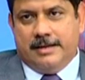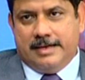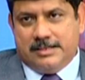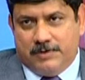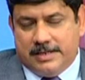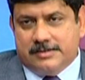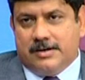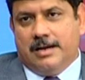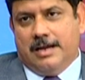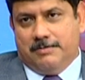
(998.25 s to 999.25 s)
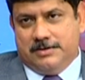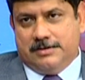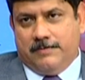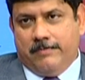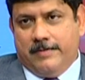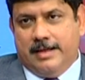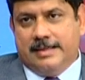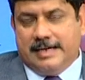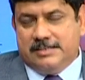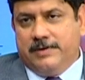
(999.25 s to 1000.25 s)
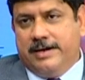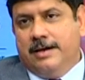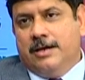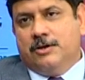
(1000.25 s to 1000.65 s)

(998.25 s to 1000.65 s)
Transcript: That's where the struggle happens. And that's where